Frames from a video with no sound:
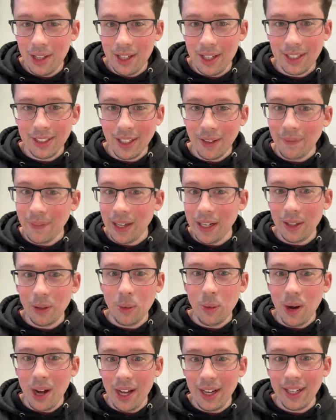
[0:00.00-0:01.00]
Because if they're
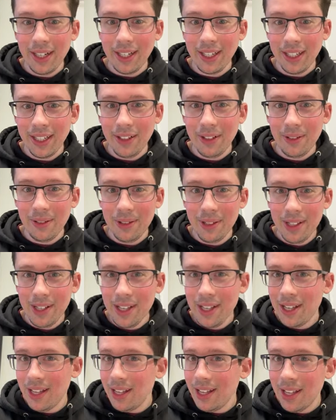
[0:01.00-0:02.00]
wanding you,
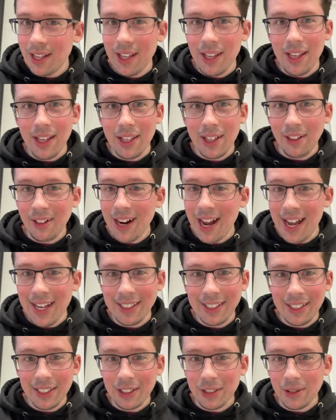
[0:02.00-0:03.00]
your
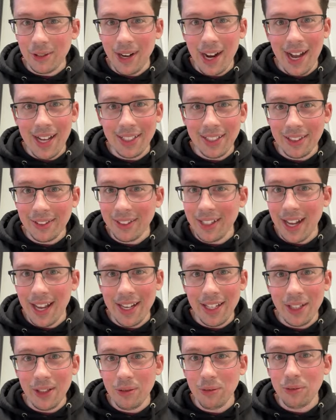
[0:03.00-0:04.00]
ass is grass. They're
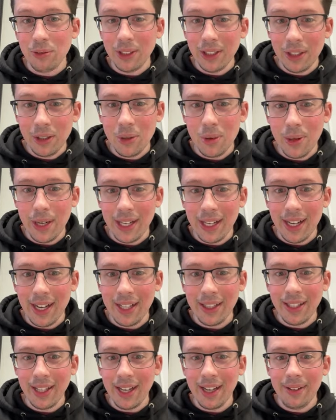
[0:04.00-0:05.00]
getting you real quick
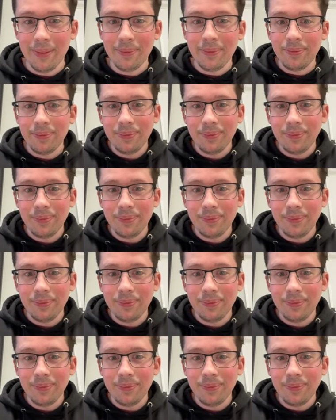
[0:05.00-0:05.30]
on that.